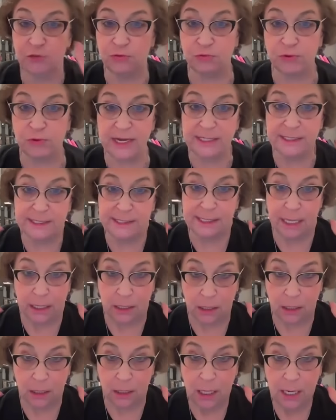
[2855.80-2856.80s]

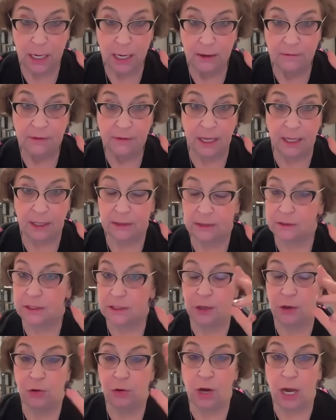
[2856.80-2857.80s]
treason that,
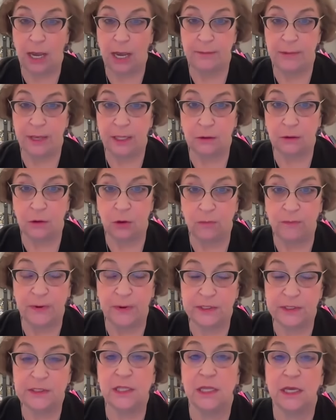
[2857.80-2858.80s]
you know, I mean,
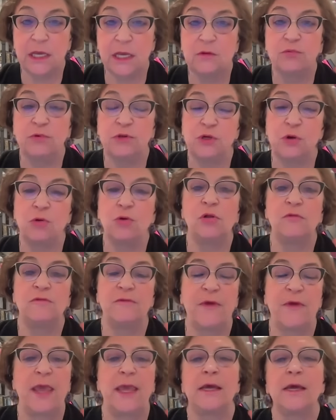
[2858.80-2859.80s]
obviously it was all
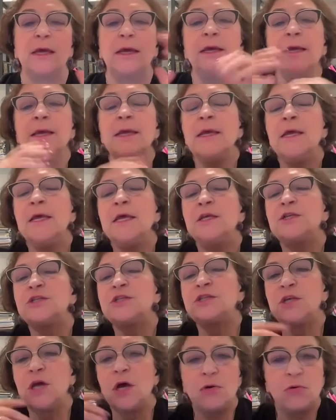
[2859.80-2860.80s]
fake.
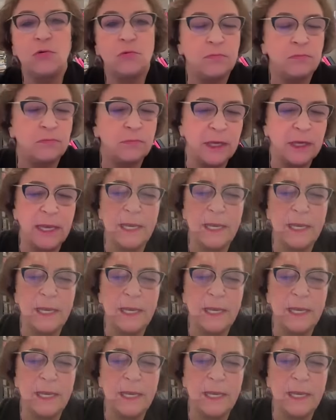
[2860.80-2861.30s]
So